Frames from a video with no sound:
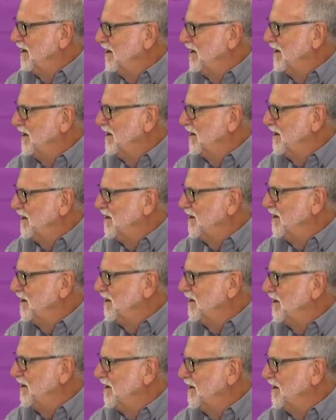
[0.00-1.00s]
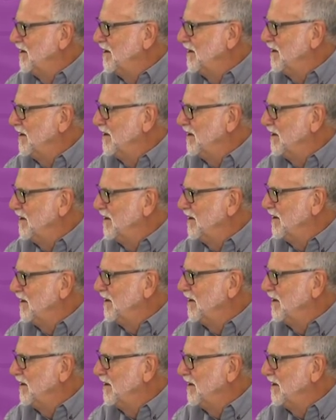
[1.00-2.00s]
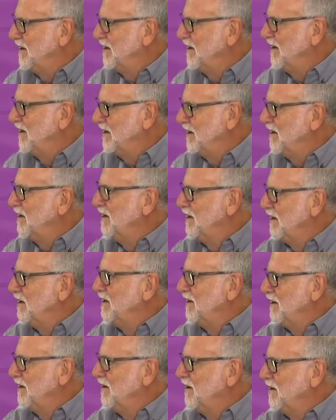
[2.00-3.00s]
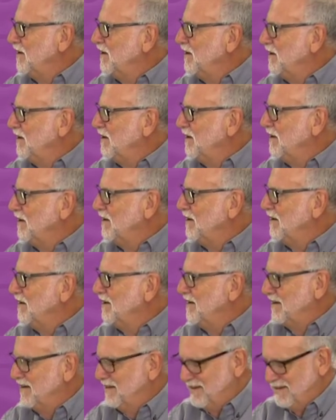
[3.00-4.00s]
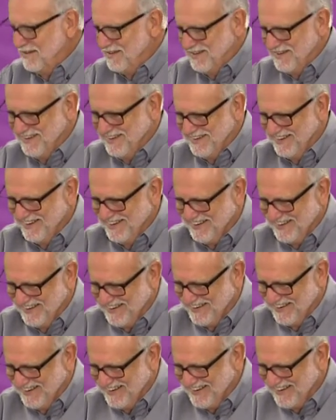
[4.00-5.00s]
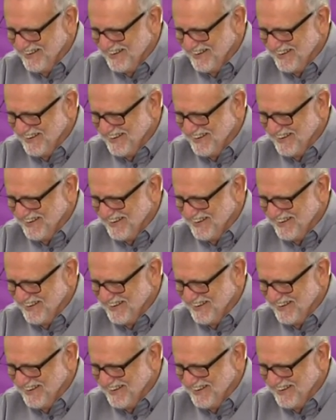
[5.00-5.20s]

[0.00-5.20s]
(not speaking)